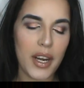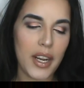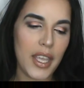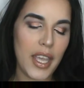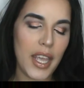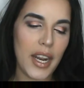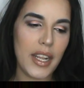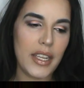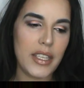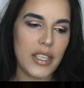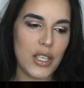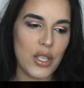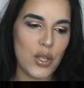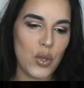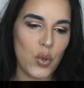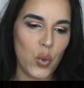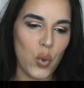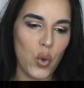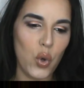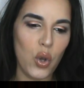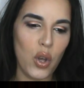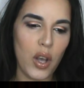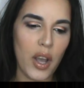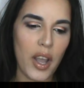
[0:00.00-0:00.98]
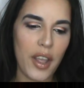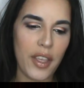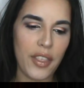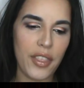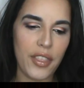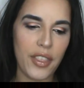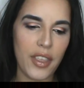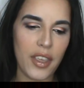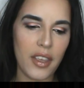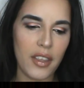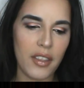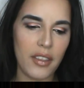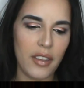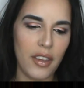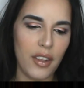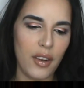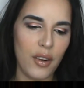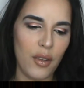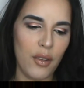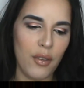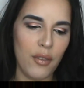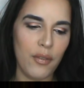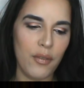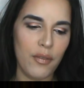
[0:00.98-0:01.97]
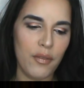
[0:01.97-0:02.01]
again, it's a tool. I think, you
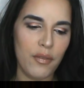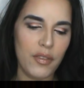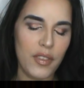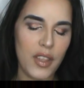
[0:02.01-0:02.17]
know,